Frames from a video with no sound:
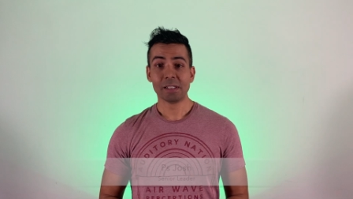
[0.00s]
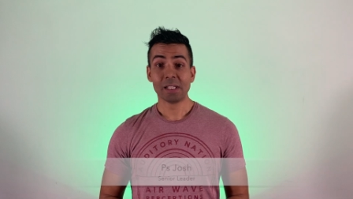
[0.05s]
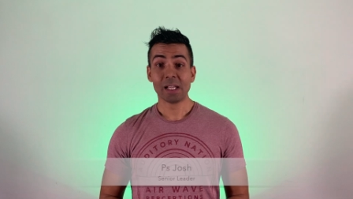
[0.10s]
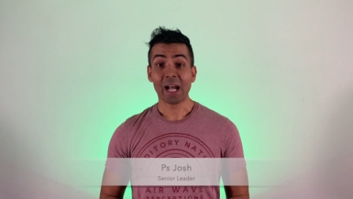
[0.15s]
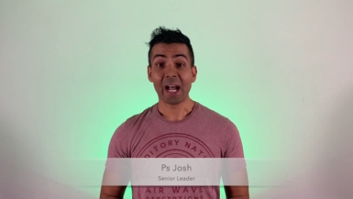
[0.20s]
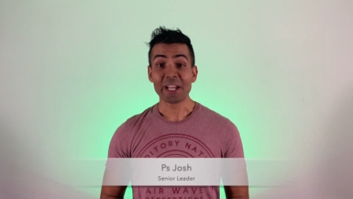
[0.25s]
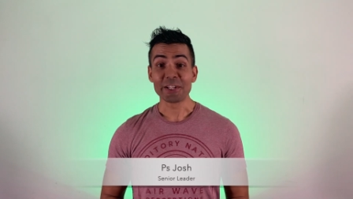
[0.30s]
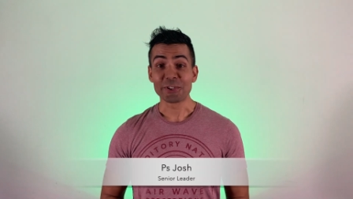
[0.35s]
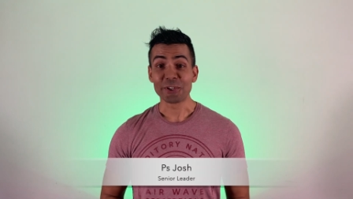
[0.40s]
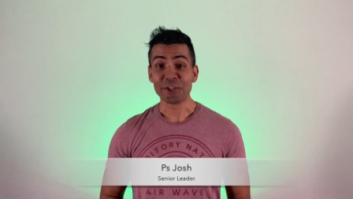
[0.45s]

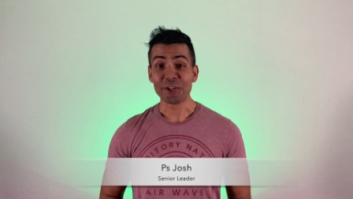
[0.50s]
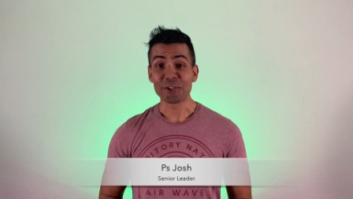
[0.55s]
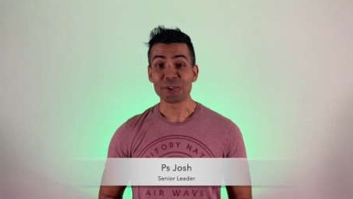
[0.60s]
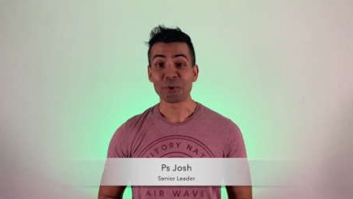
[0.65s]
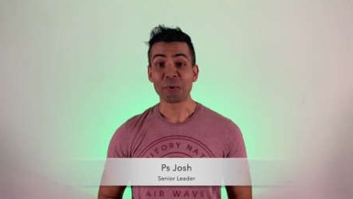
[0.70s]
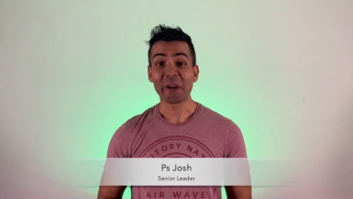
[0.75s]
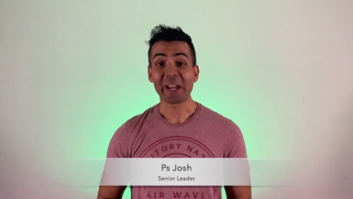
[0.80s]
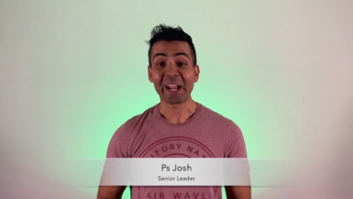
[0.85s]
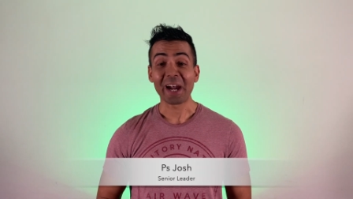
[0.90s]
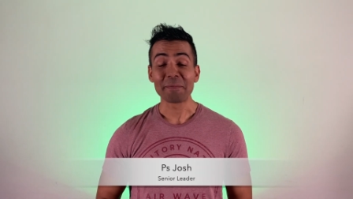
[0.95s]
Hey church,
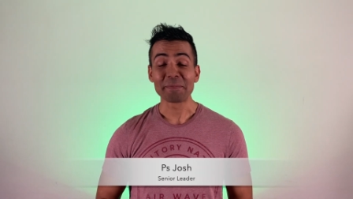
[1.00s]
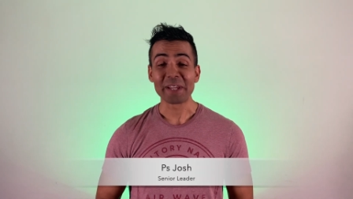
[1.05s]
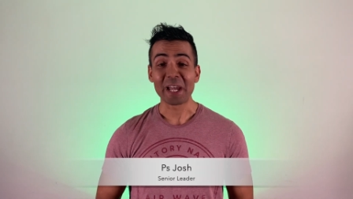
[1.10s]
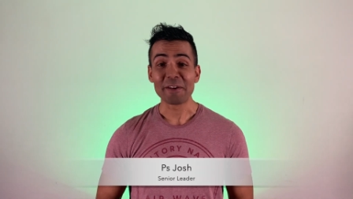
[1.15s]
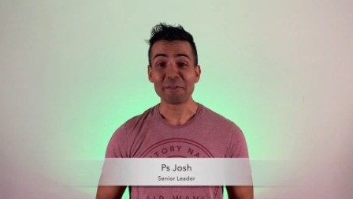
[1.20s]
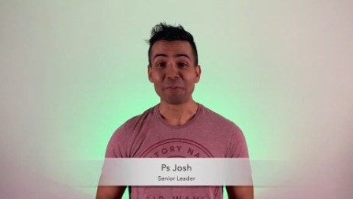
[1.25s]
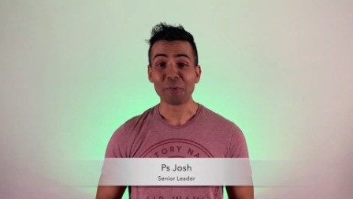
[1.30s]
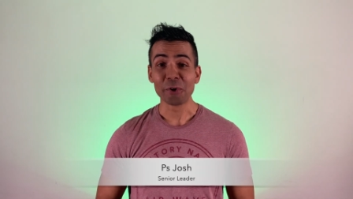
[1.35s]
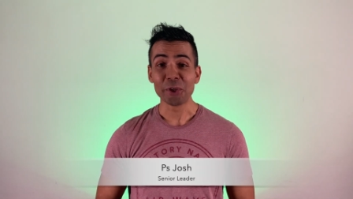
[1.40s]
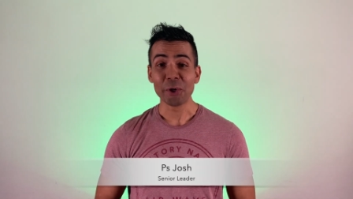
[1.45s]
quick
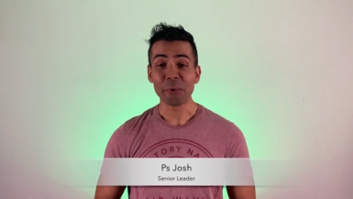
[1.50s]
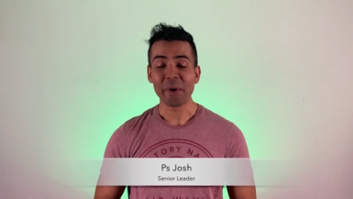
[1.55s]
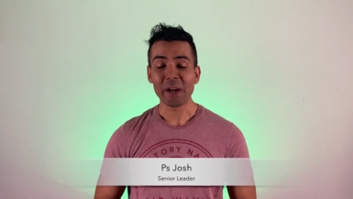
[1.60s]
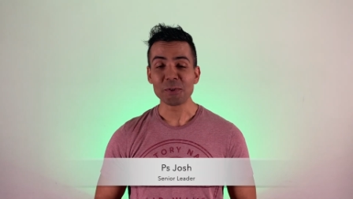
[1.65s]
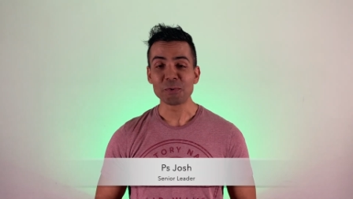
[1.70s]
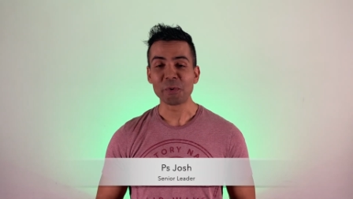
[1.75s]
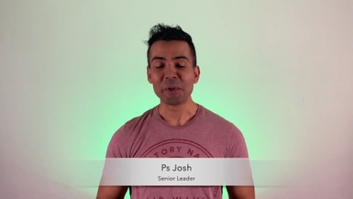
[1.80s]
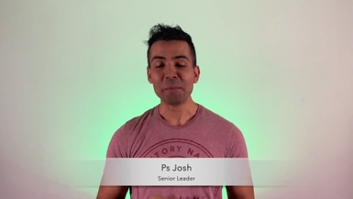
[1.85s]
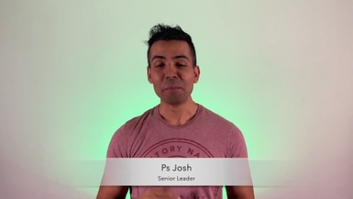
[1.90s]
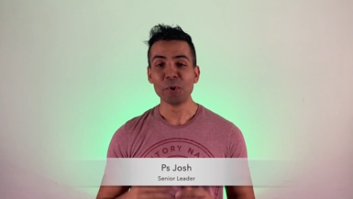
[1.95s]
update for you
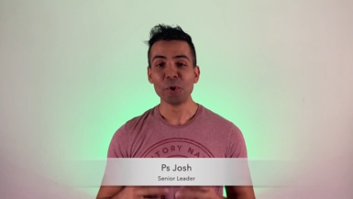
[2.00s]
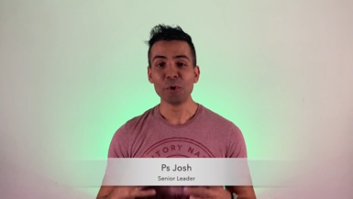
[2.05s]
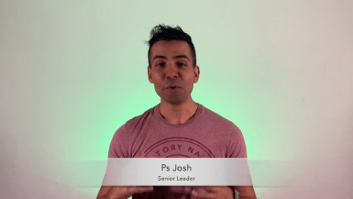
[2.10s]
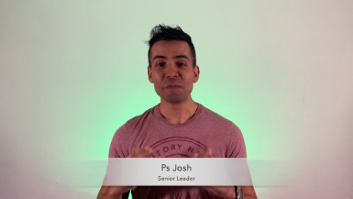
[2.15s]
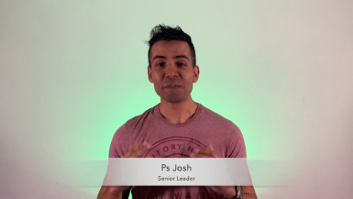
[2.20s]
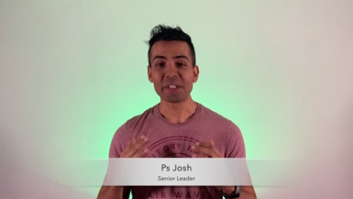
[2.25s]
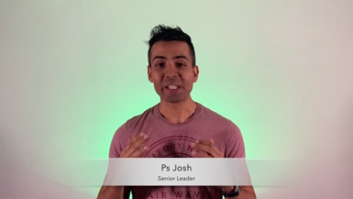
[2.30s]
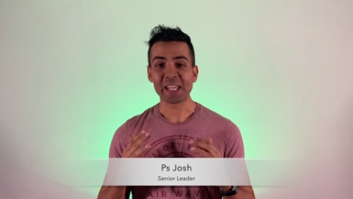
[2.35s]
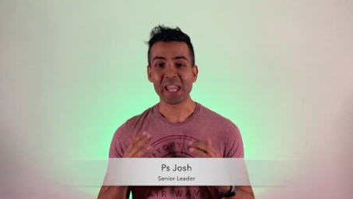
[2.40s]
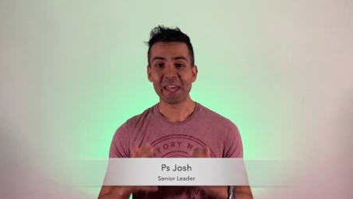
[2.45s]
as we
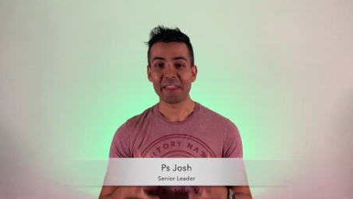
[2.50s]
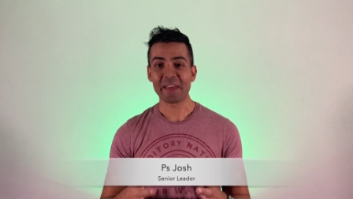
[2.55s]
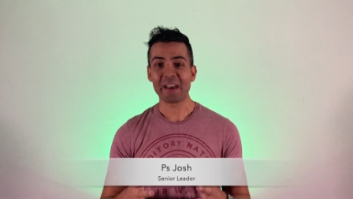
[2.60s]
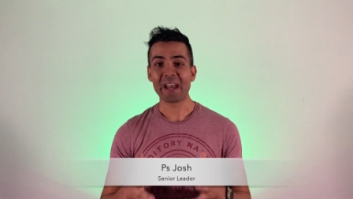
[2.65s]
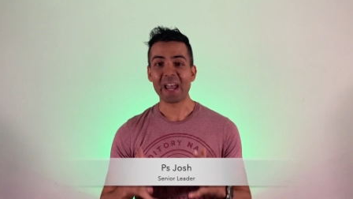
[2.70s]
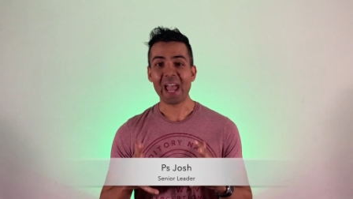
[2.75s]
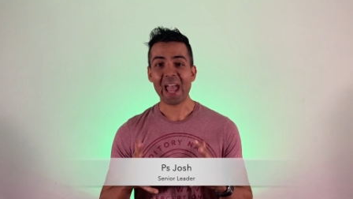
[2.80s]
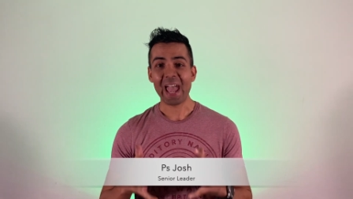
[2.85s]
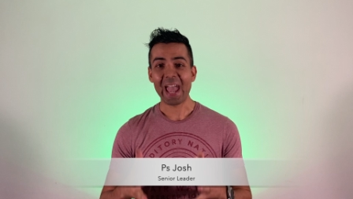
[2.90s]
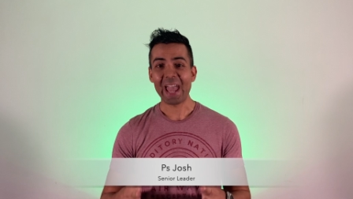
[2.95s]
move
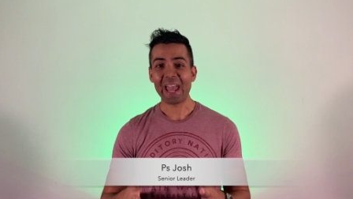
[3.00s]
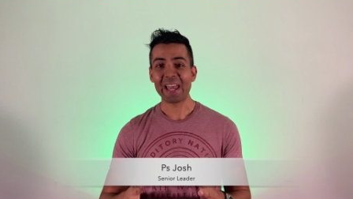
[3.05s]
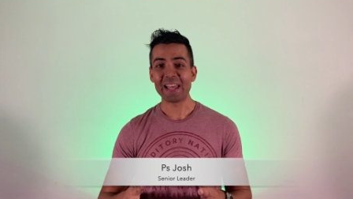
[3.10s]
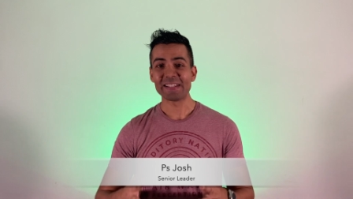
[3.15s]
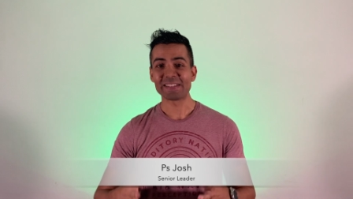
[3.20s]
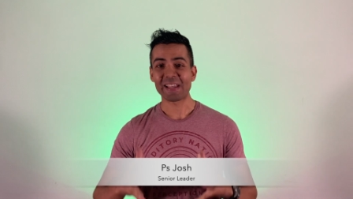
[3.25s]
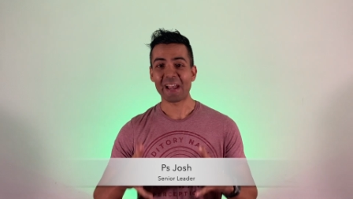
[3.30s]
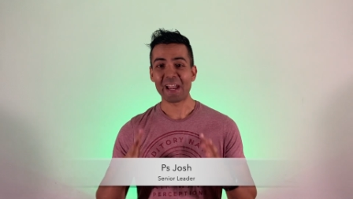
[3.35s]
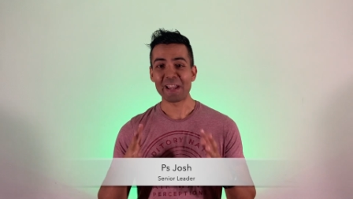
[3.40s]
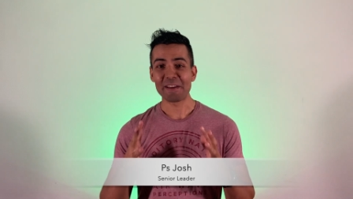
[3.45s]
together
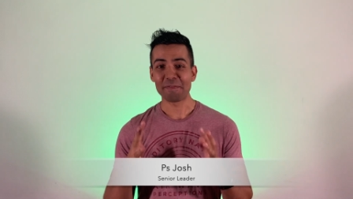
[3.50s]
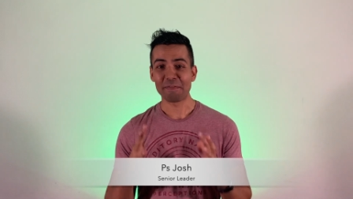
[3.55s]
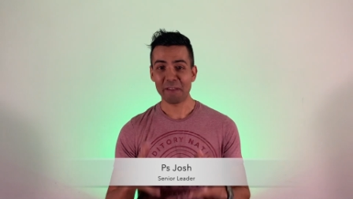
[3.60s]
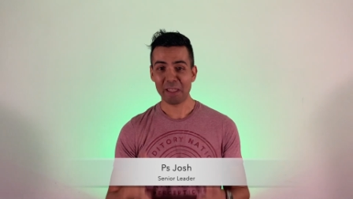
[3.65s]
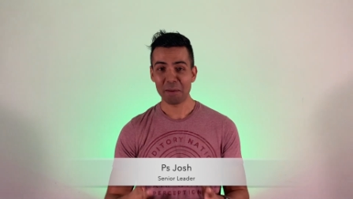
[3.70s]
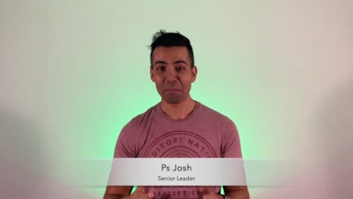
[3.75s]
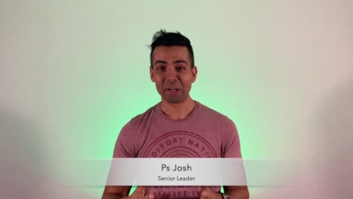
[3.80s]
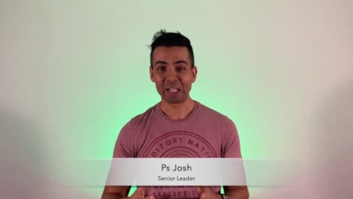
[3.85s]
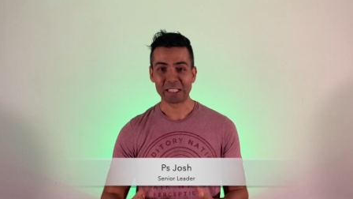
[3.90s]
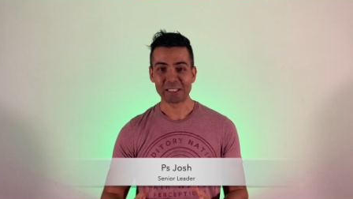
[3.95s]
as a
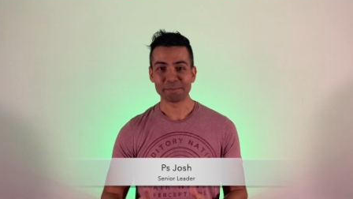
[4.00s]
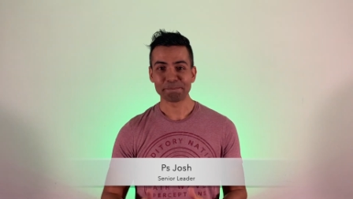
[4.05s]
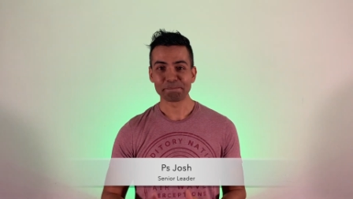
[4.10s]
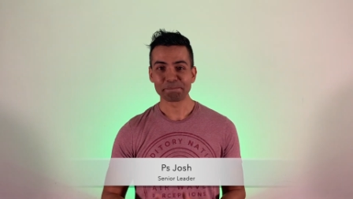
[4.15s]
family.